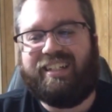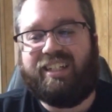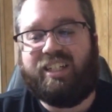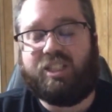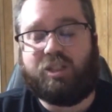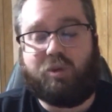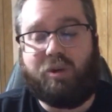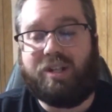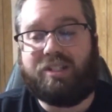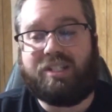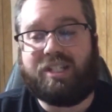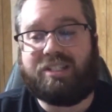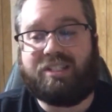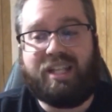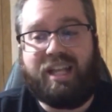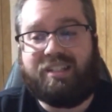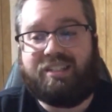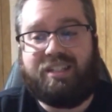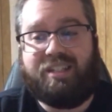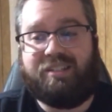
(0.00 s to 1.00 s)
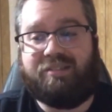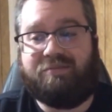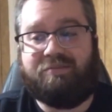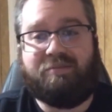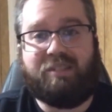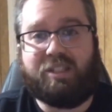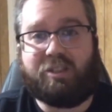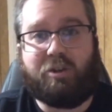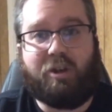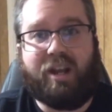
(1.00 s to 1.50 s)
26, that's it.
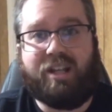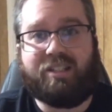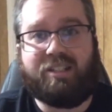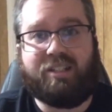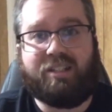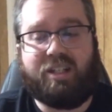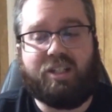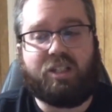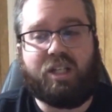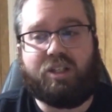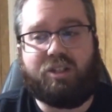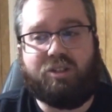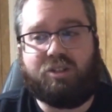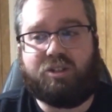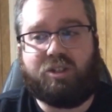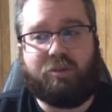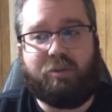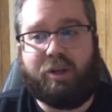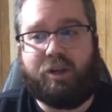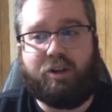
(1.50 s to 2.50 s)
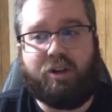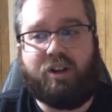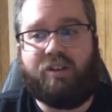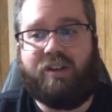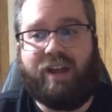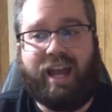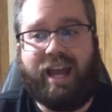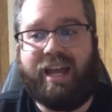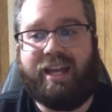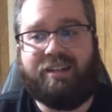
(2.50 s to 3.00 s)
That's crazy. Because like literally we could have
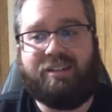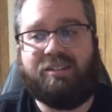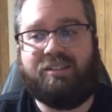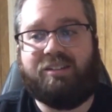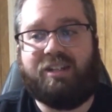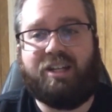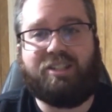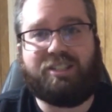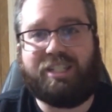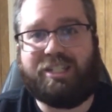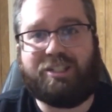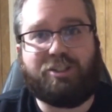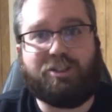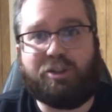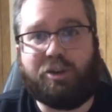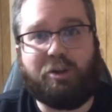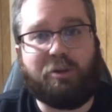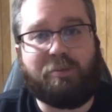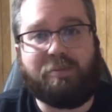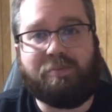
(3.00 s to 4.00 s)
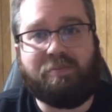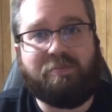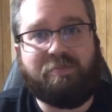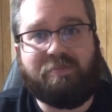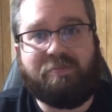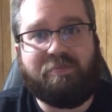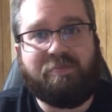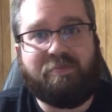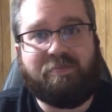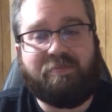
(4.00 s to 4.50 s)
had a season two.
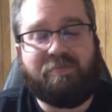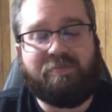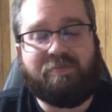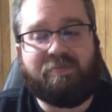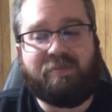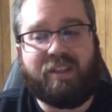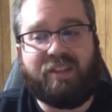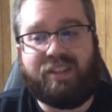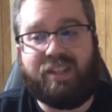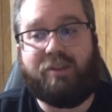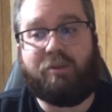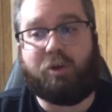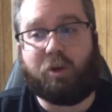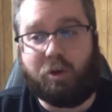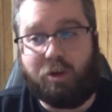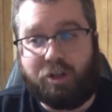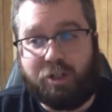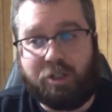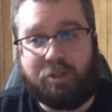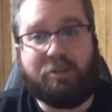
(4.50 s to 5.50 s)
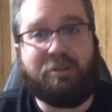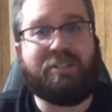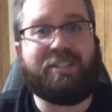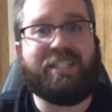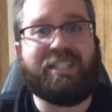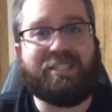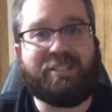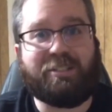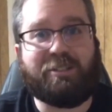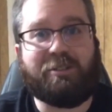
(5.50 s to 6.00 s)
And they were going to do a
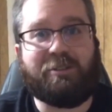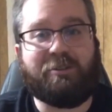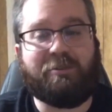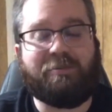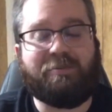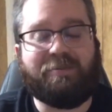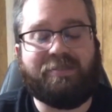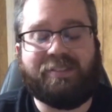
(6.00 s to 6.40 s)
season two.